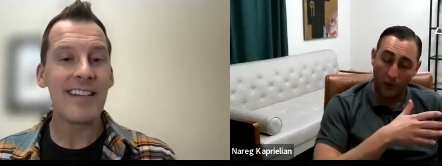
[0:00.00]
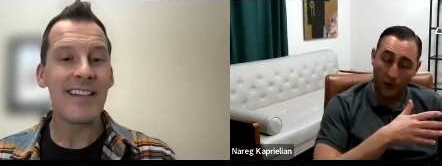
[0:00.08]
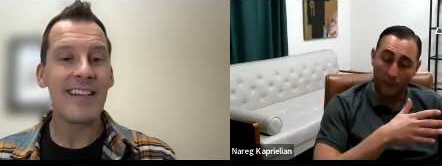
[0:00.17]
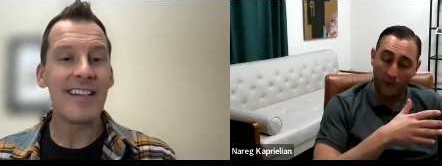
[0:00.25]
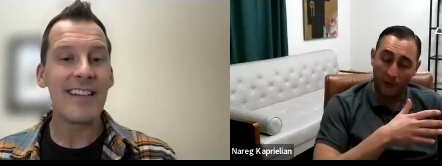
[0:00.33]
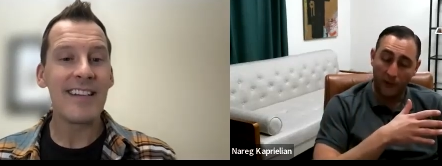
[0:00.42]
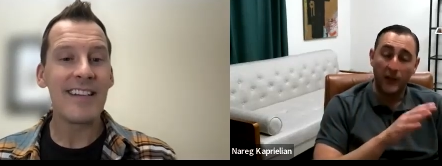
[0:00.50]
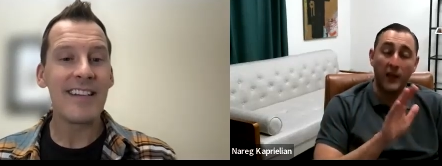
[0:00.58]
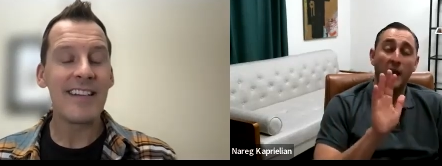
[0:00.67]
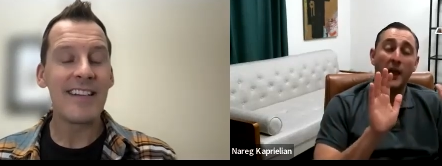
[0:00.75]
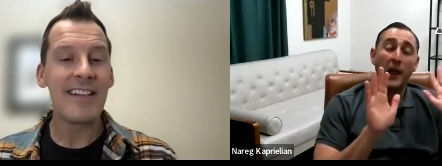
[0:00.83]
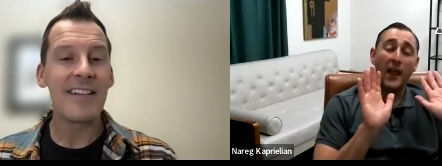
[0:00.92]
Speaker 1: a property.
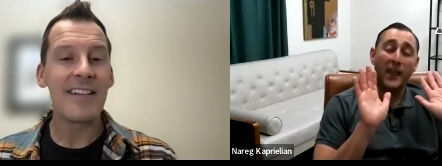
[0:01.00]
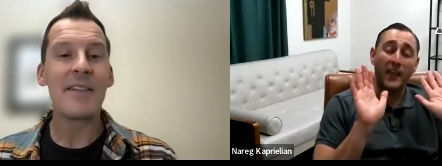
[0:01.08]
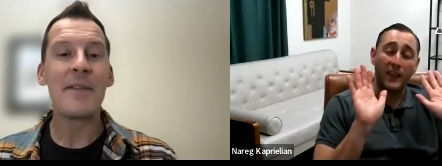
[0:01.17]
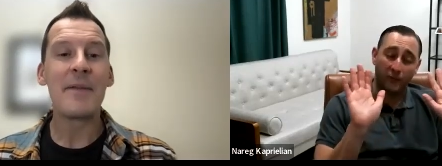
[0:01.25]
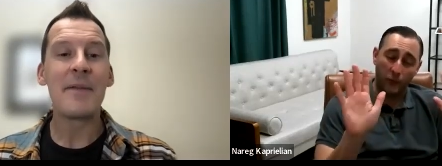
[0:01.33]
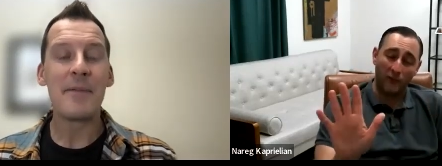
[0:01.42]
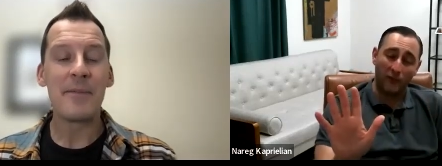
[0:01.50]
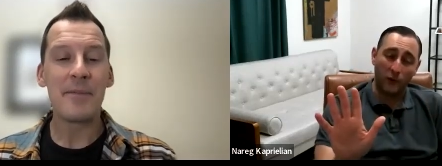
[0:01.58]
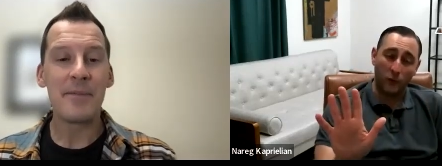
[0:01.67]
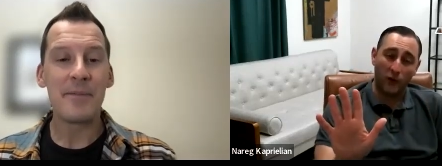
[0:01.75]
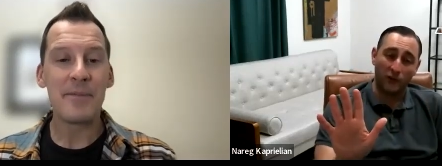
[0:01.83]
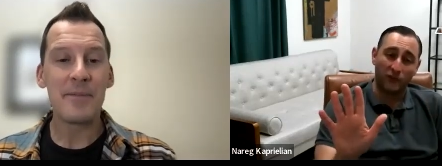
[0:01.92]
If you have
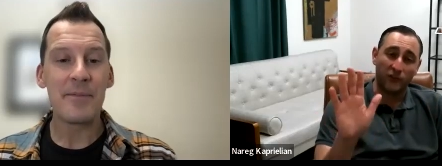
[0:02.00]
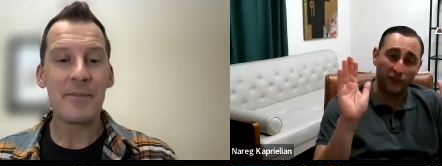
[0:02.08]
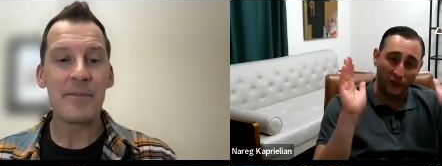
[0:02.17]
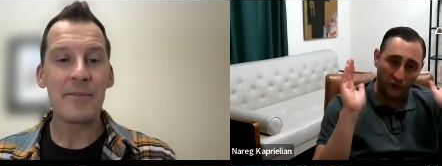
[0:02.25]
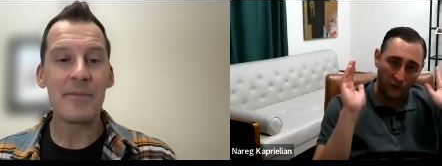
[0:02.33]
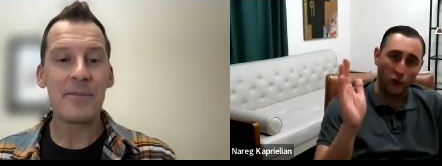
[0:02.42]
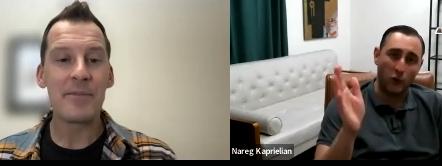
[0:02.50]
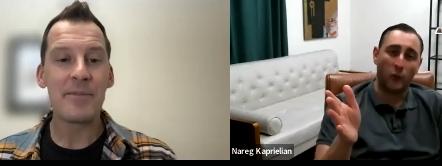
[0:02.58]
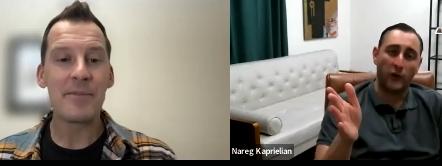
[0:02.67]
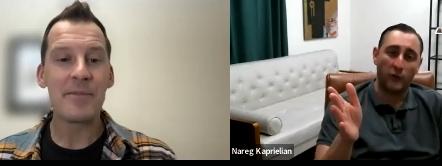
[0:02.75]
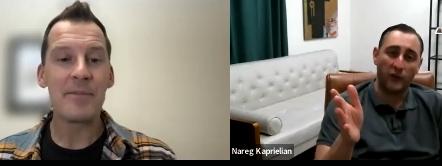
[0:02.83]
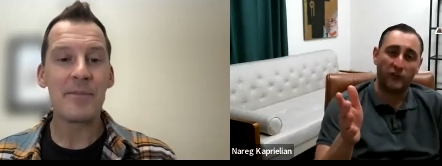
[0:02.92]
any questions, you know
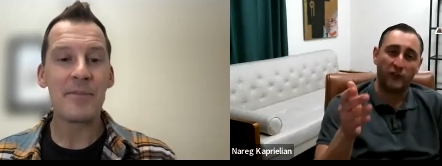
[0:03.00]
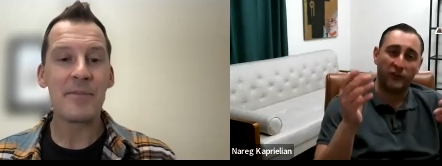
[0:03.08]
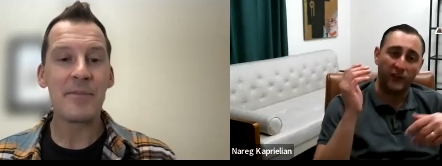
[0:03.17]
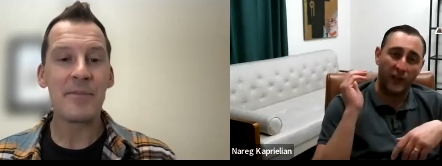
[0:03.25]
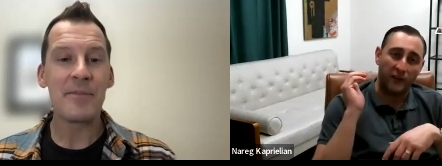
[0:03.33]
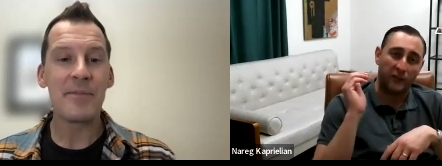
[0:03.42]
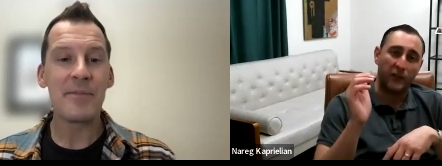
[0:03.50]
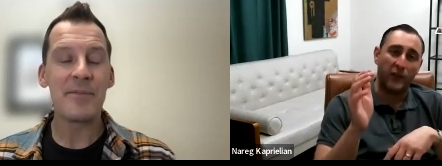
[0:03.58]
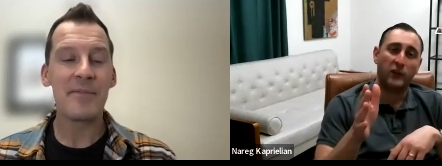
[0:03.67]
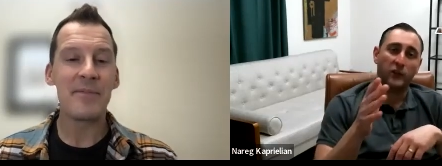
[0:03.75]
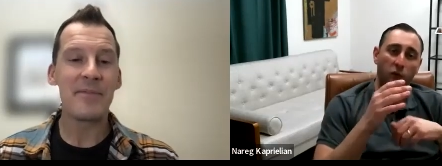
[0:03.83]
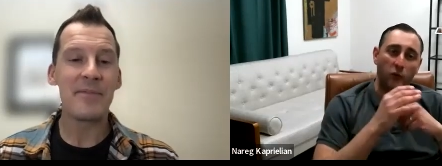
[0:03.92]
where to reach us. And
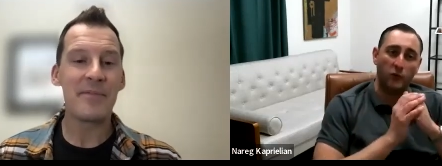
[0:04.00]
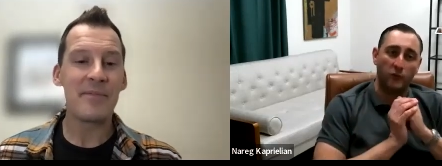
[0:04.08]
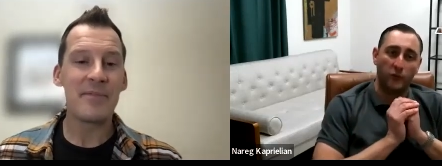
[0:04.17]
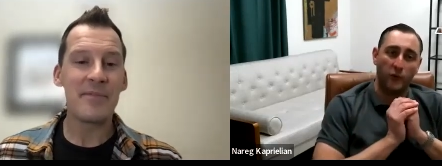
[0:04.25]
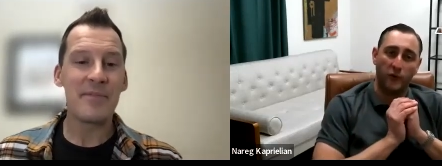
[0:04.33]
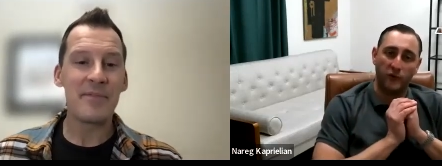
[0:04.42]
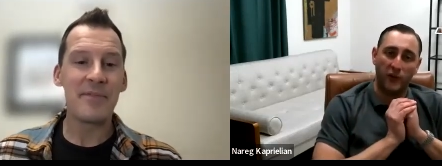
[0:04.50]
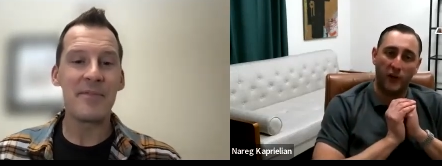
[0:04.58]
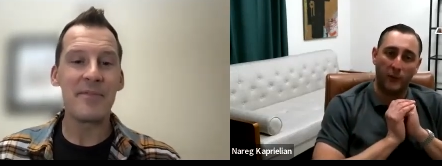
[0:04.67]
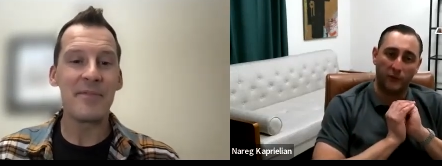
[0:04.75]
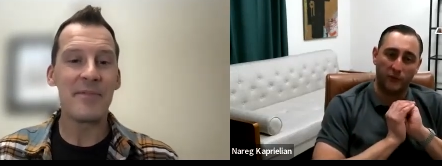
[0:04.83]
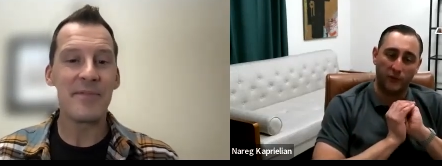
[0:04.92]
thank you for your
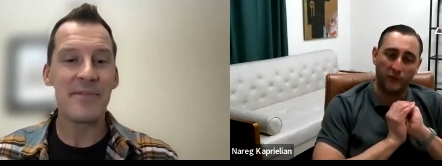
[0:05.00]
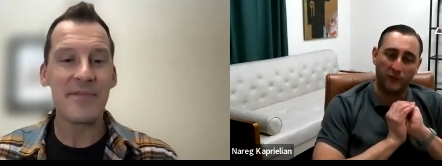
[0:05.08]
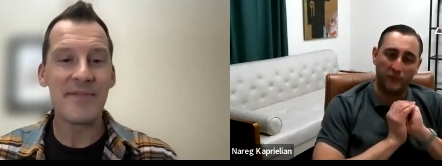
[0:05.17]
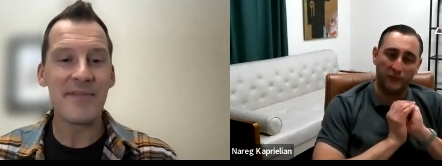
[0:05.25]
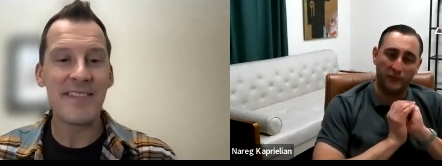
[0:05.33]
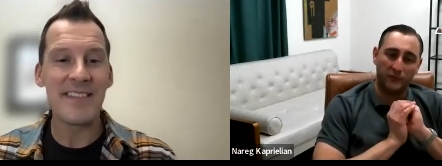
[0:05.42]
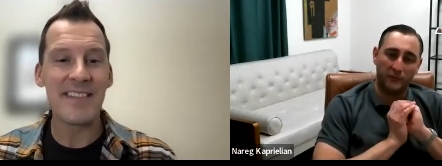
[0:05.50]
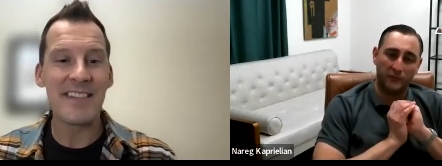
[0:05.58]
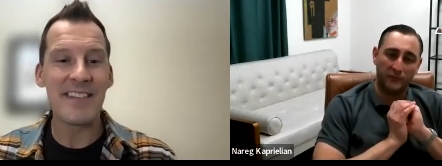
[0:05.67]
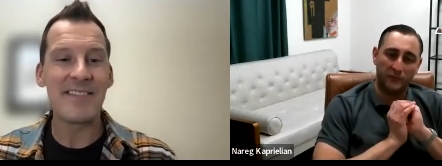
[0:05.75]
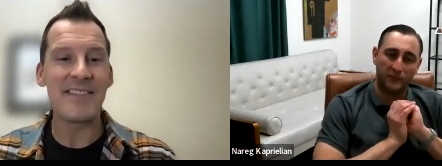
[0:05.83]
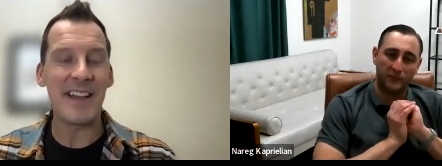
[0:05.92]
time, sir.
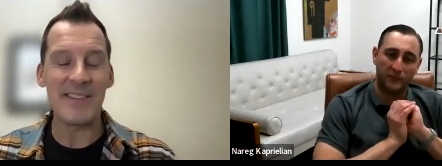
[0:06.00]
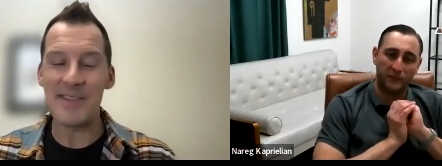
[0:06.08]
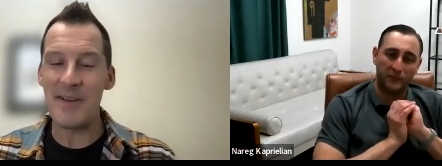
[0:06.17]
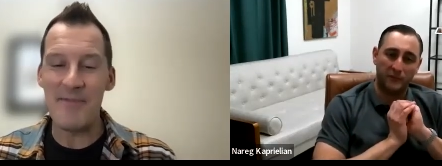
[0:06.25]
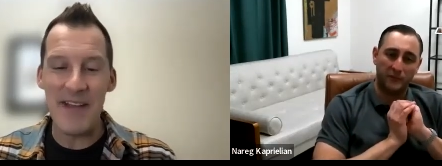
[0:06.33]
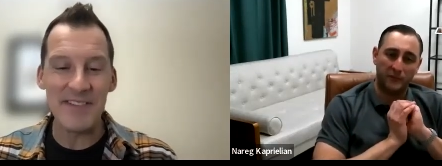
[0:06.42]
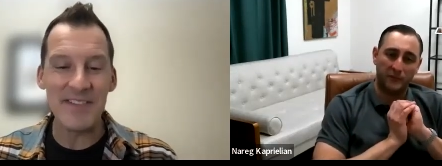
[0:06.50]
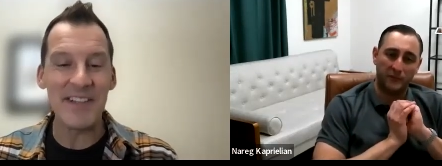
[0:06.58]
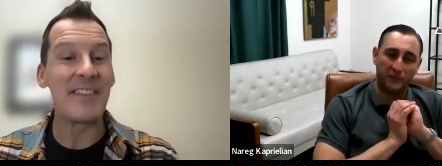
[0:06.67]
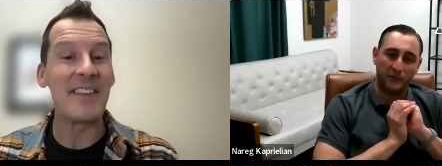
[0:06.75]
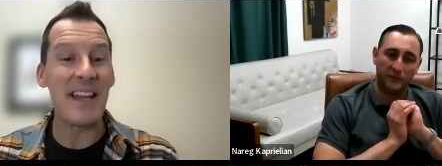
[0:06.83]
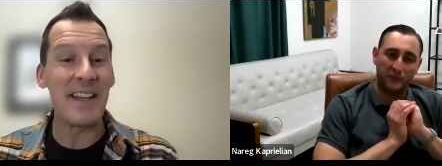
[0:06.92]
Speaker 2: That's amazing.
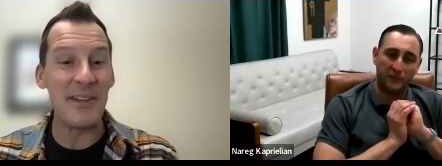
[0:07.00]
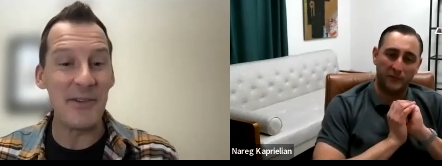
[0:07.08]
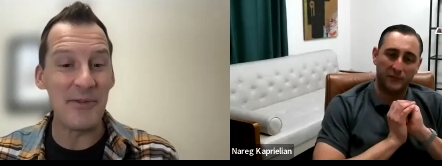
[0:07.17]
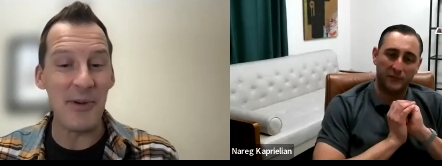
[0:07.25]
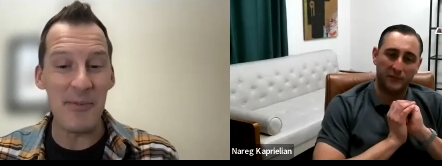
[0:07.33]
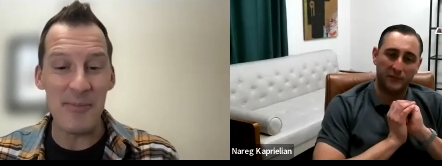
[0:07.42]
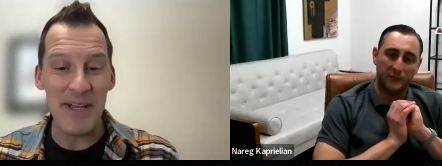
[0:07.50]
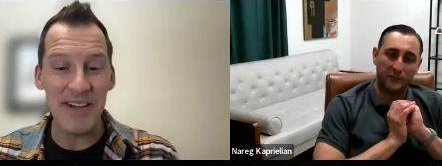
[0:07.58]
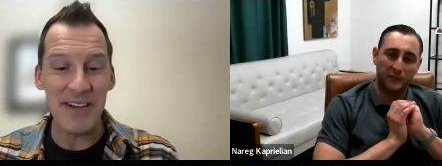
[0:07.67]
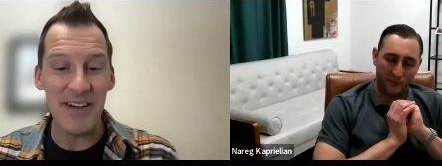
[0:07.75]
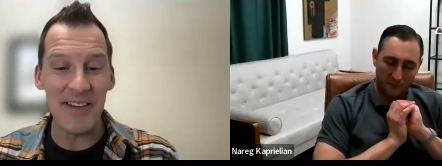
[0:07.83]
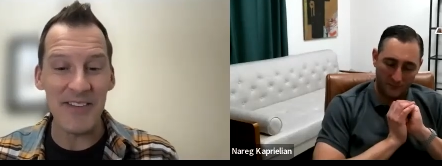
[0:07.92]
Thank you for being
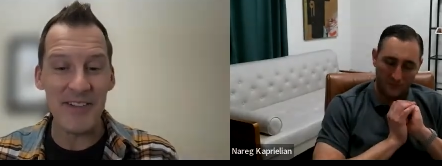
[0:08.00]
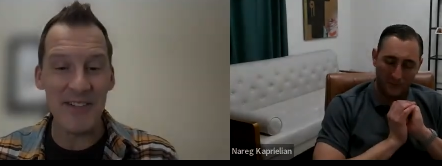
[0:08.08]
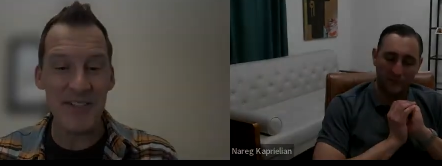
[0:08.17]
on the